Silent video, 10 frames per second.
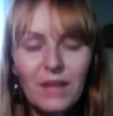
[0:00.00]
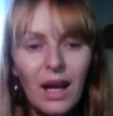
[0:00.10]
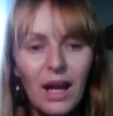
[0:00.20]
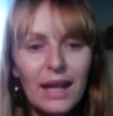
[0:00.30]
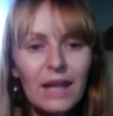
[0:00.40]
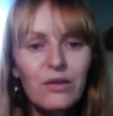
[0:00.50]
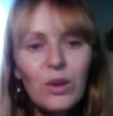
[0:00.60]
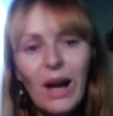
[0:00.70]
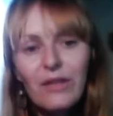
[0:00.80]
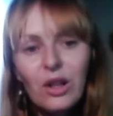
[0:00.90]
like if you
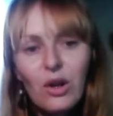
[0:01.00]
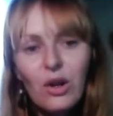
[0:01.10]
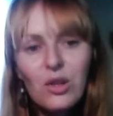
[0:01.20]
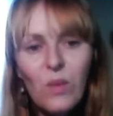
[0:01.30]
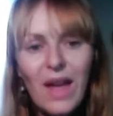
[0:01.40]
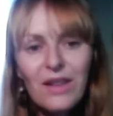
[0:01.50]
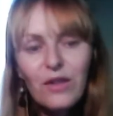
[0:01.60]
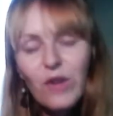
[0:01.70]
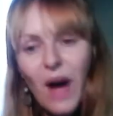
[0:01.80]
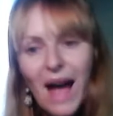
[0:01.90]
have a lodge where
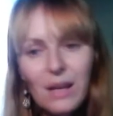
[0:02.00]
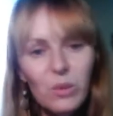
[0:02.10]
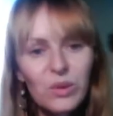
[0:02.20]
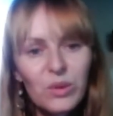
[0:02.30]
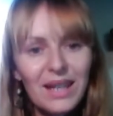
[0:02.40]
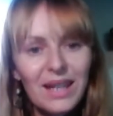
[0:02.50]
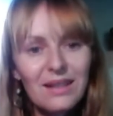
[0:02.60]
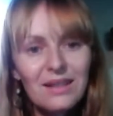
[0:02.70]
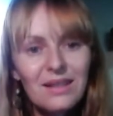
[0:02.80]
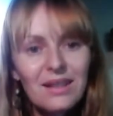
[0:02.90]
you've got animal skins,